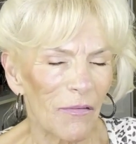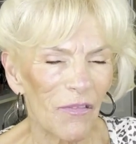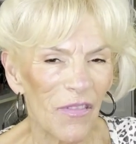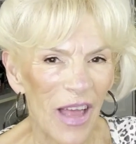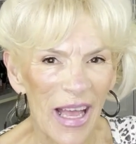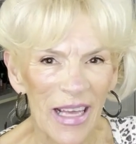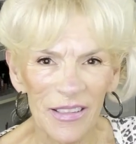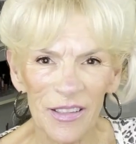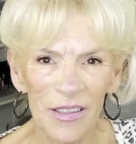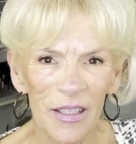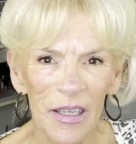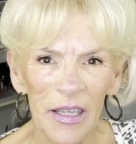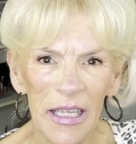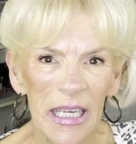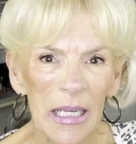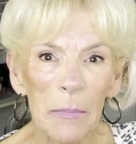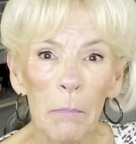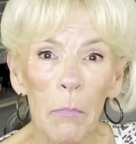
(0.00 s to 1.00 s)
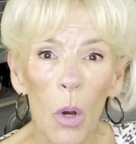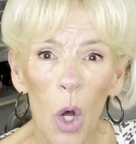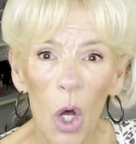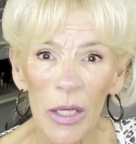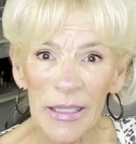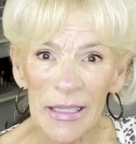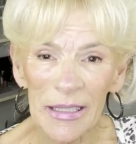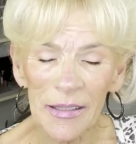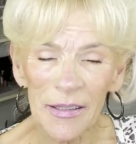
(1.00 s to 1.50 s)
Vaseline
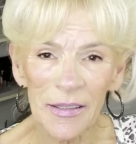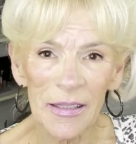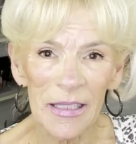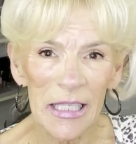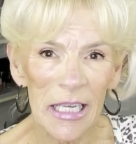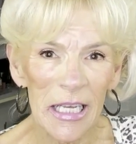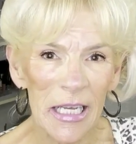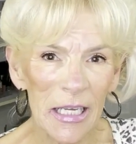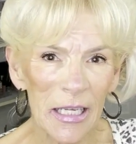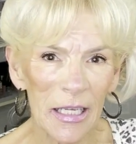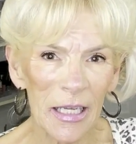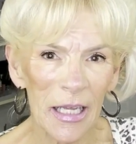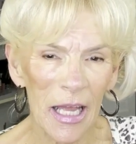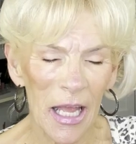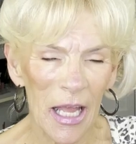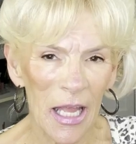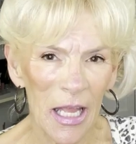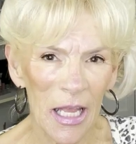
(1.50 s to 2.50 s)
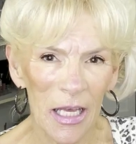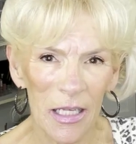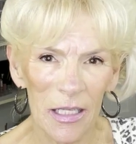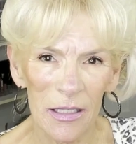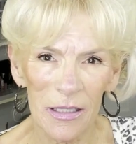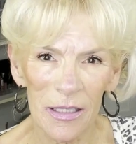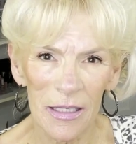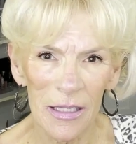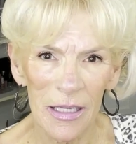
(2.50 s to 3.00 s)
body stick
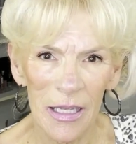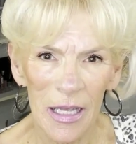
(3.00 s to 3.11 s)
and